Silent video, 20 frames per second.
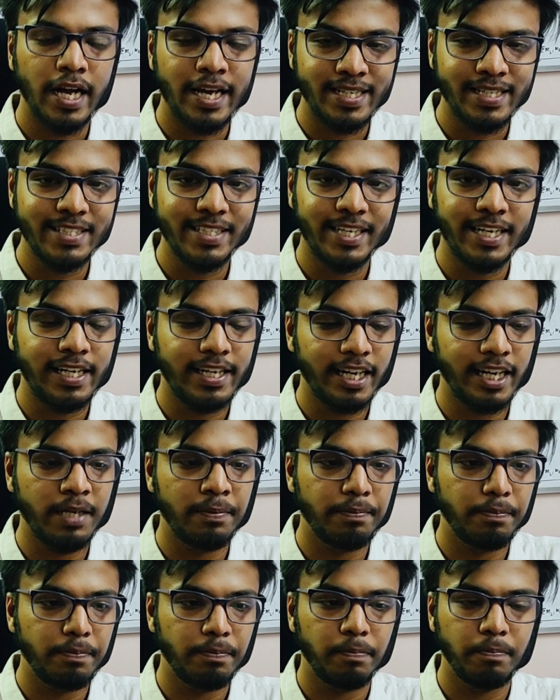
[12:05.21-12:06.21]
essay
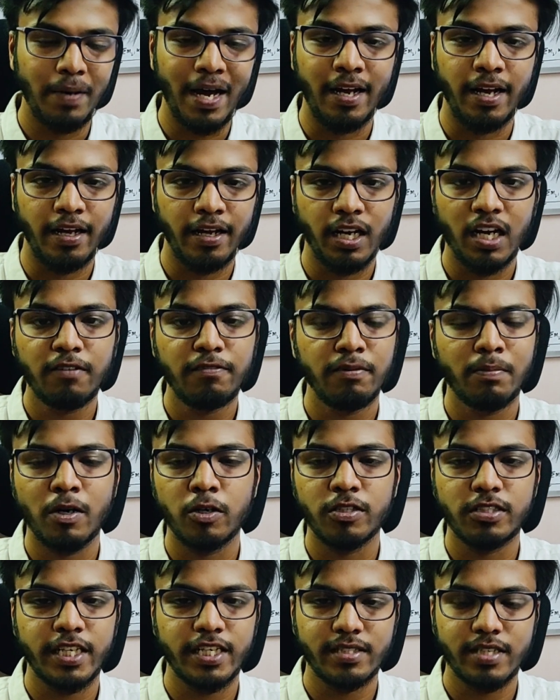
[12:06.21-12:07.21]
type paragraph,
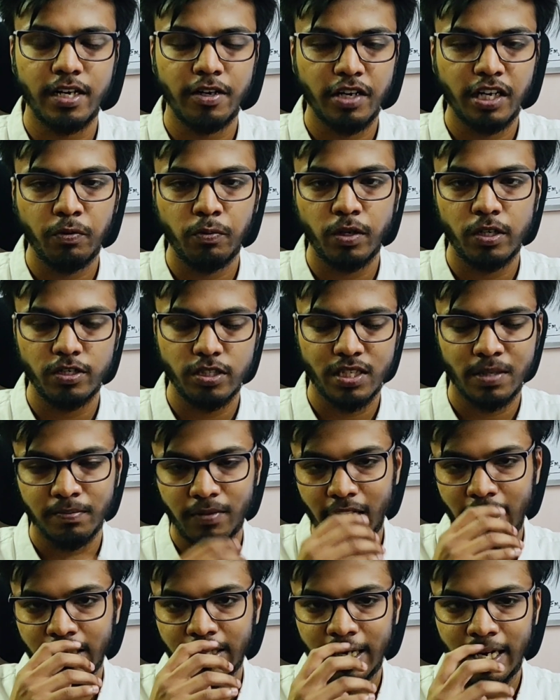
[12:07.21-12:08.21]
about 600 words or
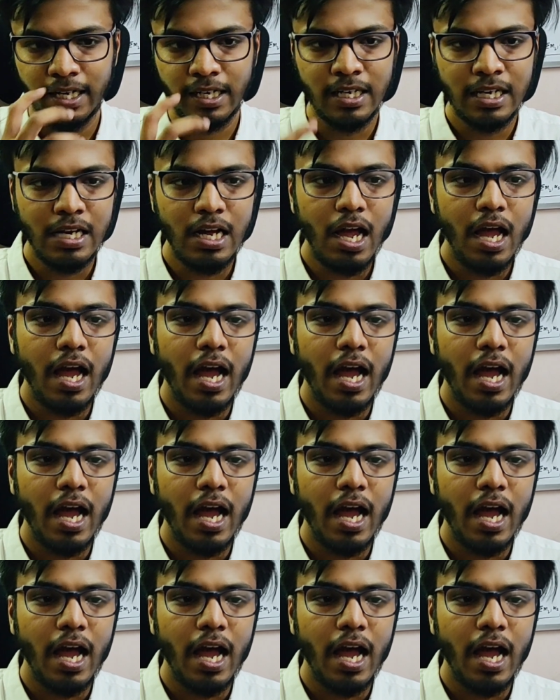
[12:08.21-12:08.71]
something like that,